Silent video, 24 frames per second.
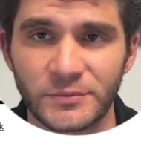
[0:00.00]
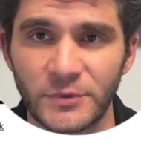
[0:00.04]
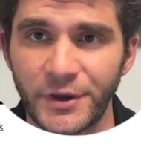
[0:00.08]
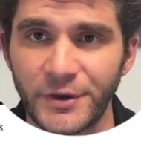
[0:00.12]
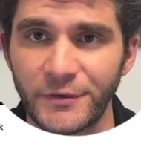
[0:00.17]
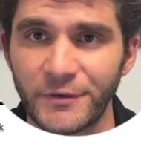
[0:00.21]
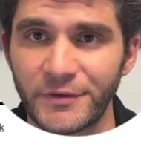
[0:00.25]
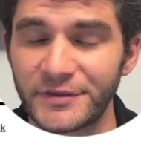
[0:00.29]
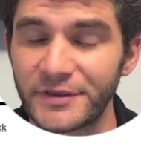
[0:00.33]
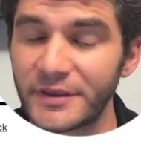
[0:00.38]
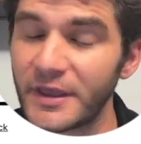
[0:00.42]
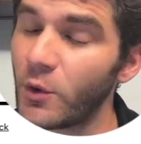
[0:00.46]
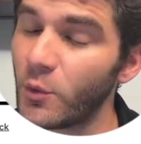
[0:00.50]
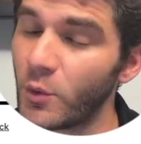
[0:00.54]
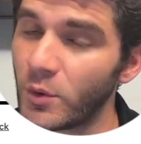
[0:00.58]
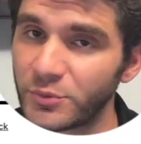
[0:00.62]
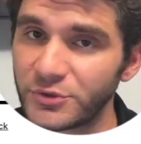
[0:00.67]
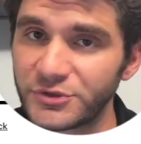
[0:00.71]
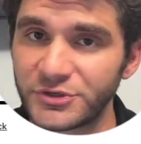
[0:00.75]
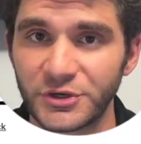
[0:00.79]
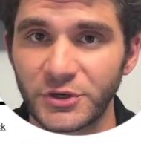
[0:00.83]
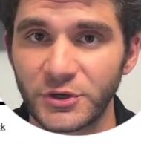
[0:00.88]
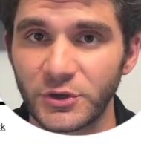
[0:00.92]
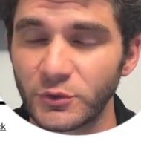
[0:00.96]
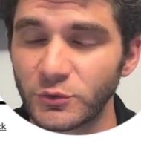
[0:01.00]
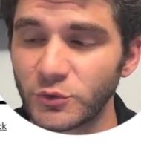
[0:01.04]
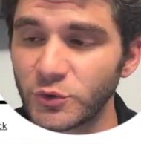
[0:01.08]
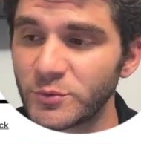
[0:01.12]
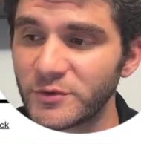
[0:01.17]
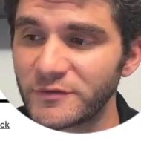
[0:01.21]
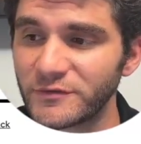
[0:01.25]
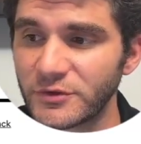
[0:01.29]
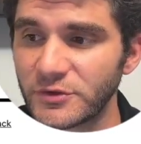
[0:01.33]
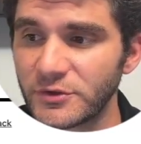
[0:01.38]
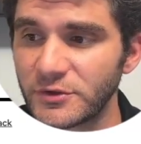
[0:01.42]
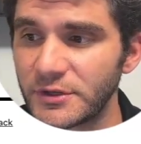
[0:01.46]
Are you renting out one particular room of
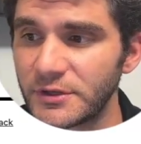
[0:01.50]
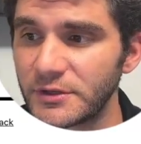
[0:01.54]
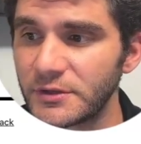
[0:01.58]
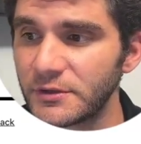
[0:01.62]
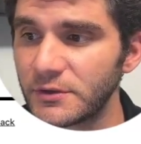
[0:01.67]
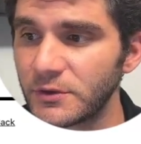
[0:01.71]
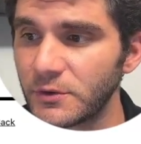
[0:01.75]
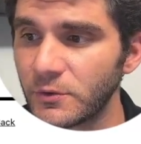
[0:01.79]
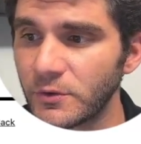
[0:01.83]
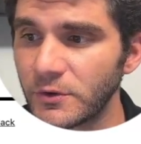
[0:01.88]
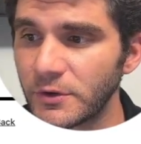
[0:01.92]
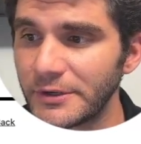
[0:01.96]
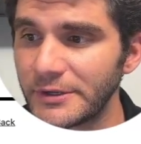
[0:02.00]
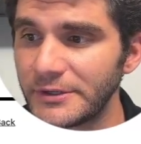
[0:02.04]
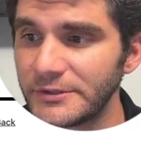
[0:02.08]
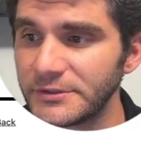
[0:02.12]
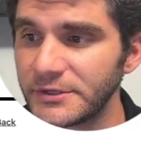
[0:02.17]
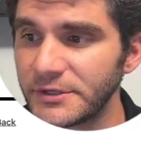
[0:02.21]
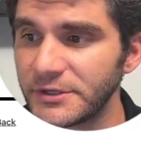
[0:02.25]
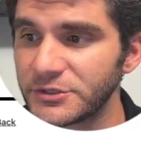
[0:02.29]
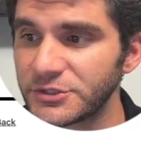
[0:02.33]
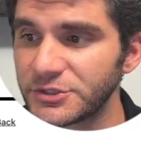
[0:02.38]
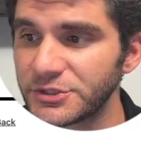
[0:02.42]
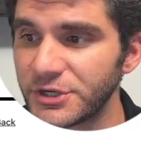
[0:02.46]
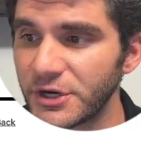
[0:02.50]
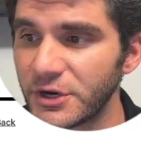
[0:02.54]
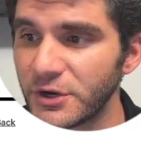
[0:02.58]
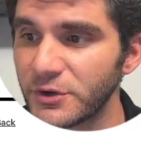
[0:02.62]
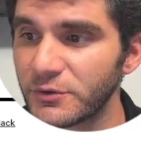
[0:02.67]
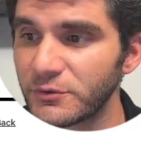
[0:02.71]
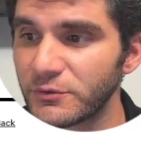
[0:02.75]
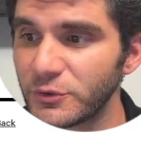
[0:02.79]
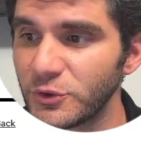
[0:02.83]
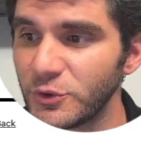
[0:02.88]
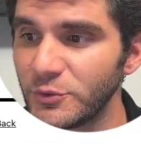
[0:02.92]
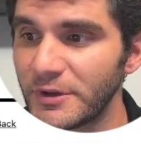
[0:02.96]
your unit, or is it a shared
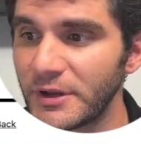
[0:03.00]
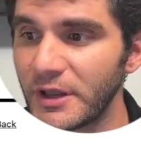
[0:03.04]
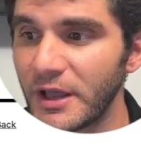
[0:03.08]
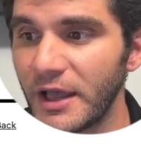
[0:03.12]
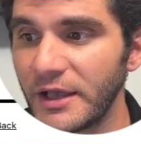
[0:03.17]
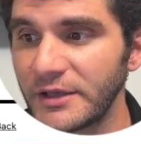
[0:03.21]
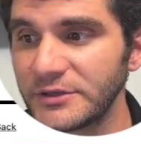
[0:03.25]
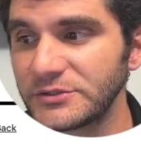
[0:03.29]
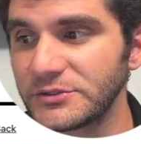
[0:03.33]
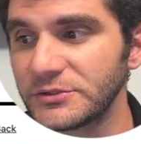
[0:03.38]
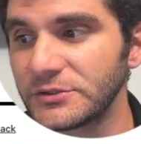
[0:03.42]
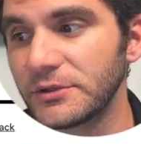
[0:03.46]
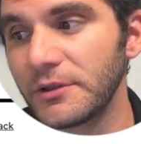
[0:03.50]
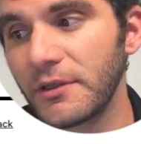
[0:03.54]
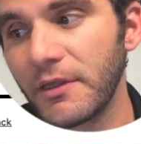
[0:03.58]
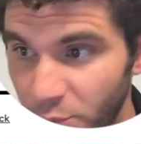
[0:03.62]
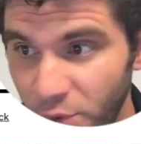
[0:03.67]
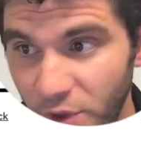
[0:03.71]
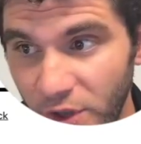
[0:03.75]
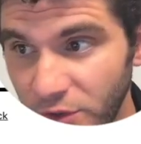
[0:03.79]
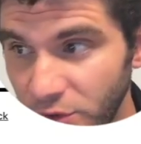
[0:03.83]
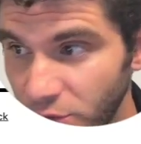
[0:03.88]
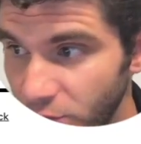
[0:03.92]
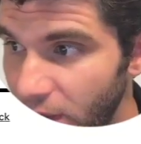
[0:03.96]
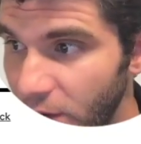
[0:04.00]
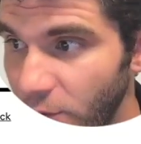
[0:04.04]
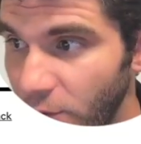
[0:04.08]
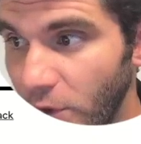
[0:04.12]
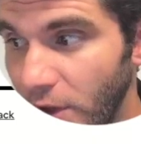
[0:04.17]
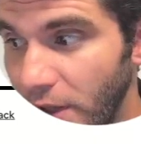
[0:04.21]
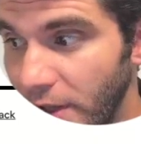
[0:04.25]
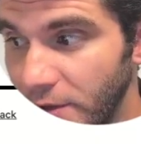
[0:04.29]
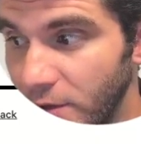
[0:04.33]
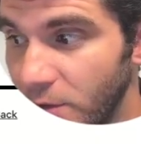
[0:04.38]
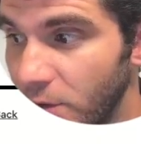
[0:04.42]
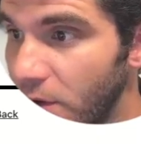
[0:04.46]
room in a hostel? Pick the right
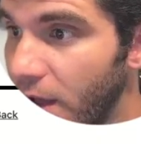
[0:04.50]
one.